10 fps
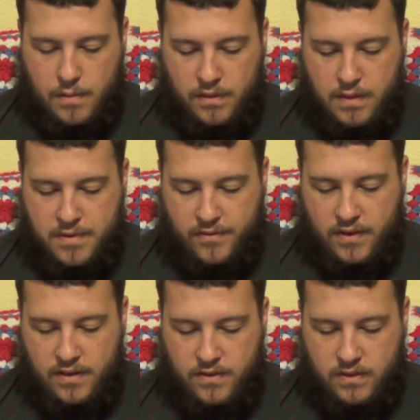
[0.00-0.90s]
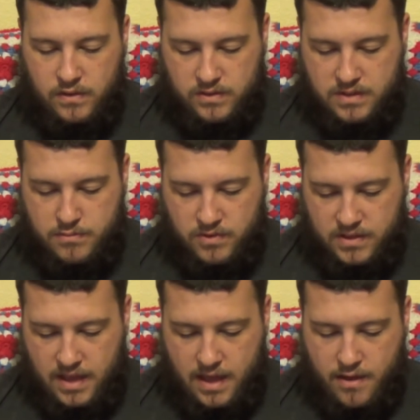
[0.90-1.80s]
really a big fan of the little
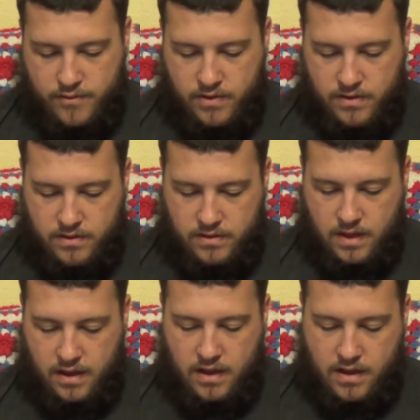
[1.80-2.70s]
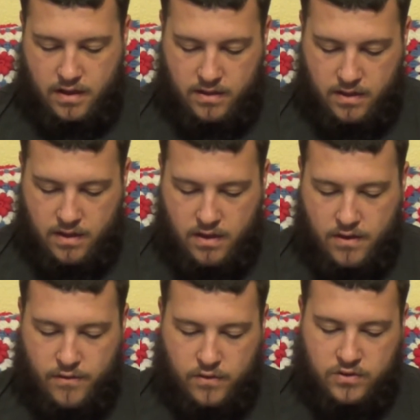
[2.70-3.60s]
symbols they have, like
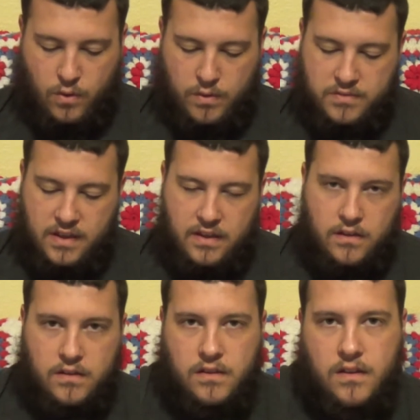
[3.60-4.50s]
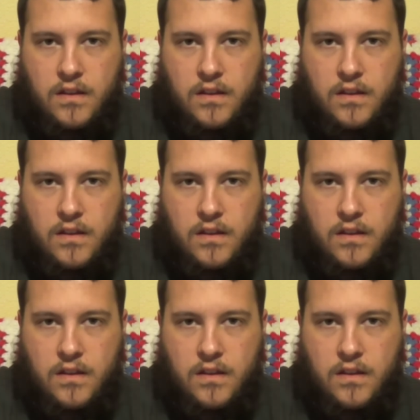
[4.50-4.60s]
for Storm Sail.